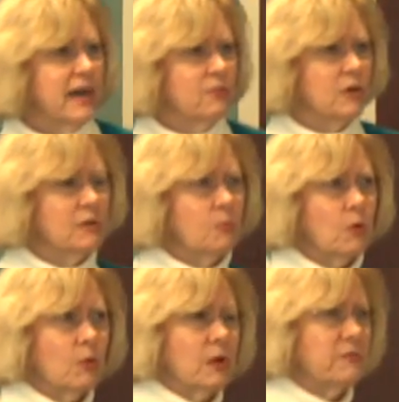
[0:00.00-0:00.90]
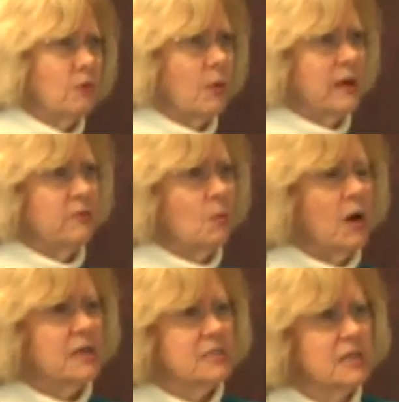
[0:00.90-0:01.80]
or under 0.14, whatever it
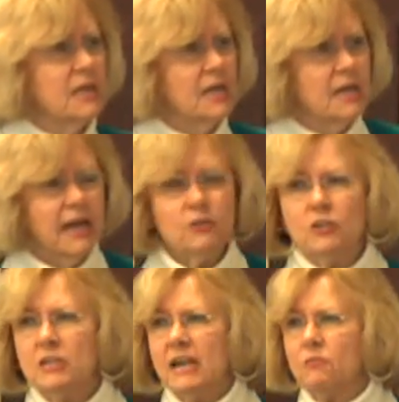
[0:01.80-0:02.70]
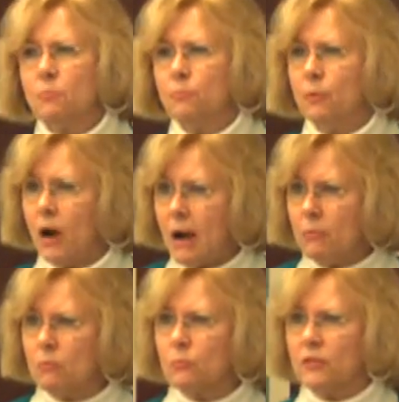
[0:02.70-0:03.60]
was, and you didn't have a
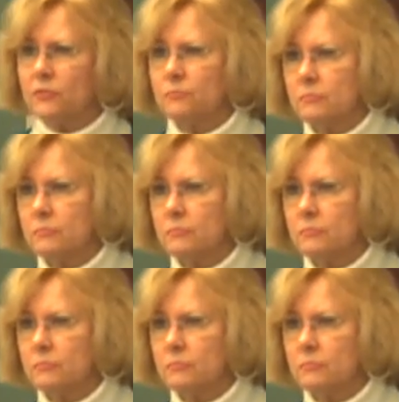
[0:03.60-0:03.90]
problem with